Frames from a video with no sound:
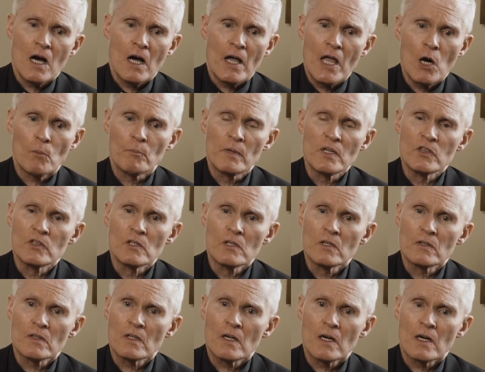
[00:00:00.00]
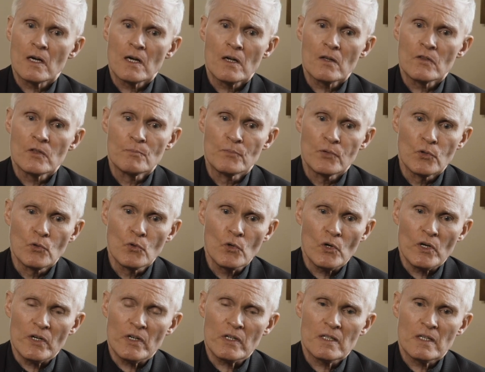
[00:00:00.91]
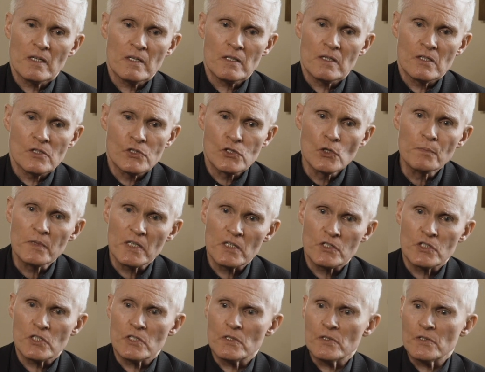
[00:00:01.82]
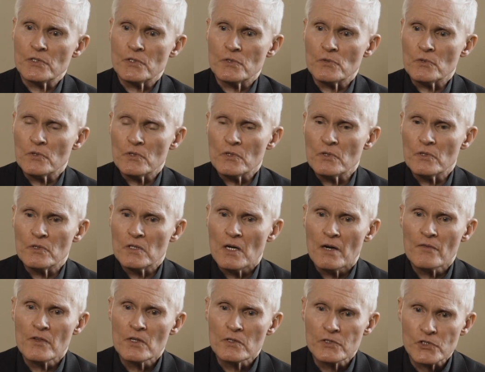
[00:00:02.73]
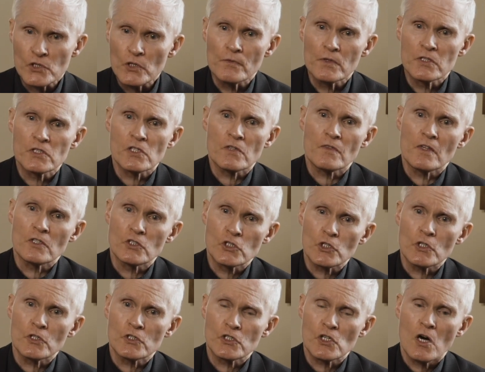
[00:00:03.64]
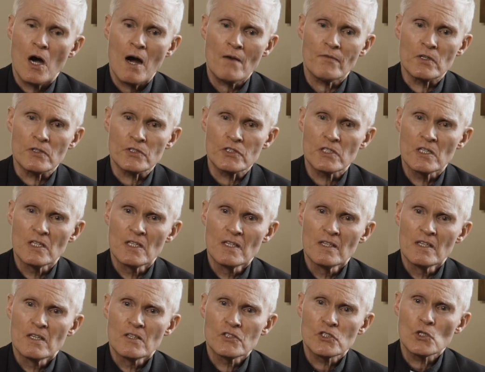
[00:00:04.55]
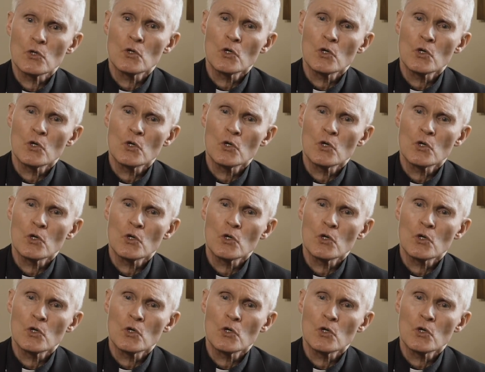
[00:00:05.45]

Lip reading: helping the poor in soup kitchens or other services the church offers. So